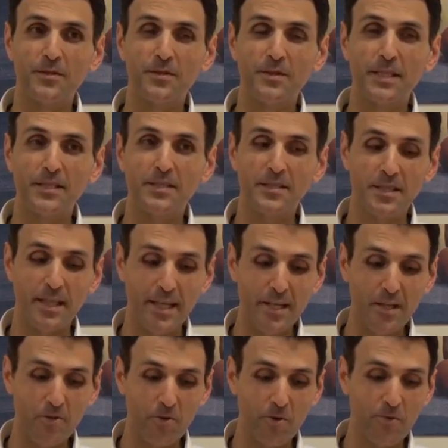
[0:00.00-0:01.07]
the
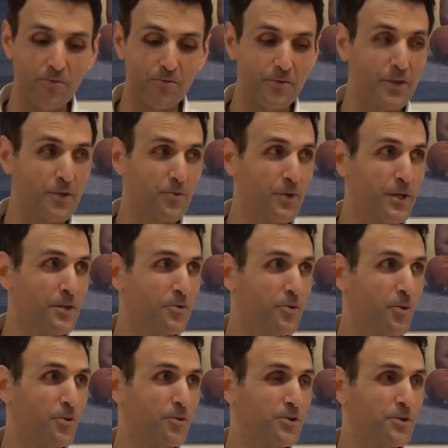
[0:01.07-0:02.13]
state of the great
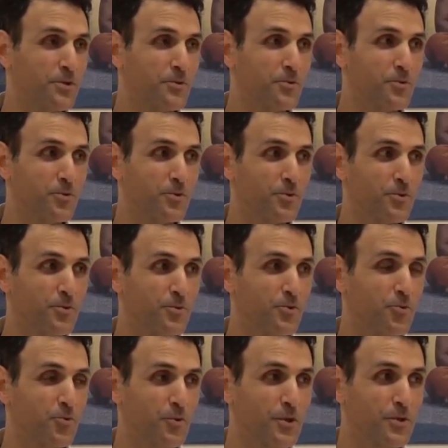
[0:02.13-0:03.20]
ocean, to
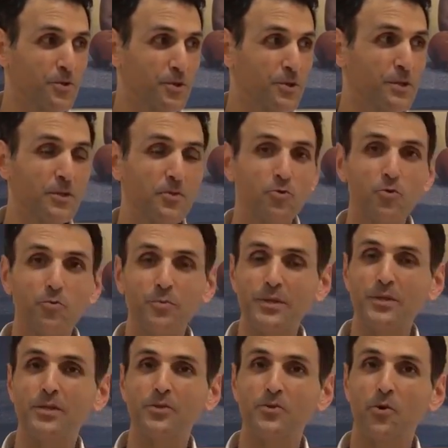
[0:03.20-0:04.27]
return and to be
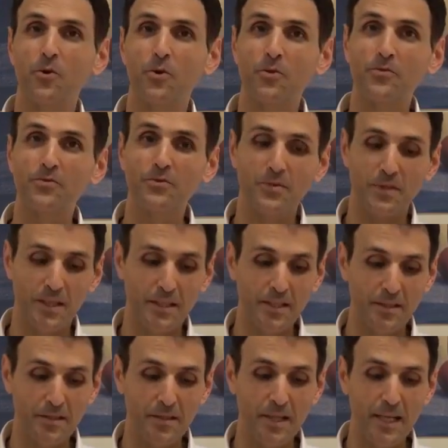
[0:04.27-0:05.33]
dissolved,
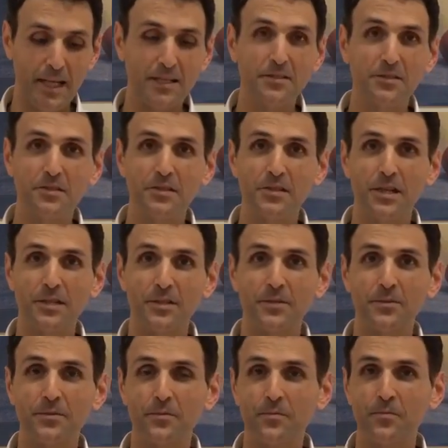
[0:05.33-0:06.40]
is the last
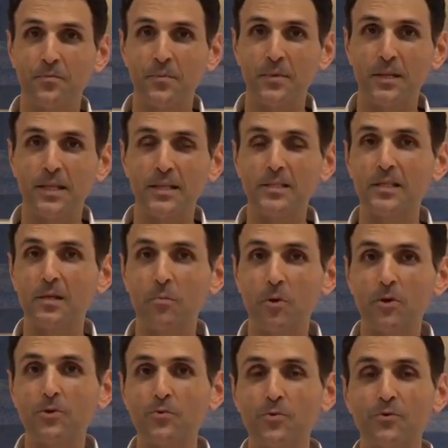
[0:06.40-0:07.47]
desire. It's the
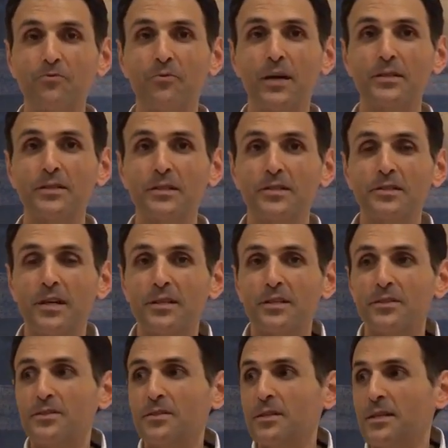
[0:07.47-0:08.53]
most refined
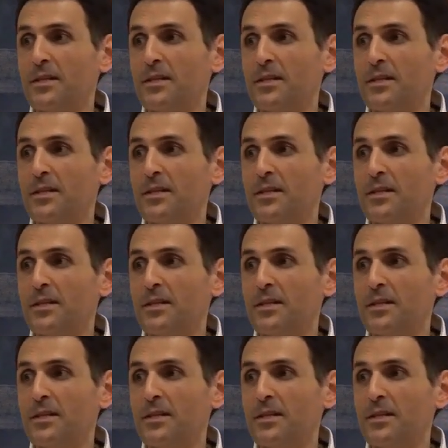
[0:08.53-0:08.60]
desire.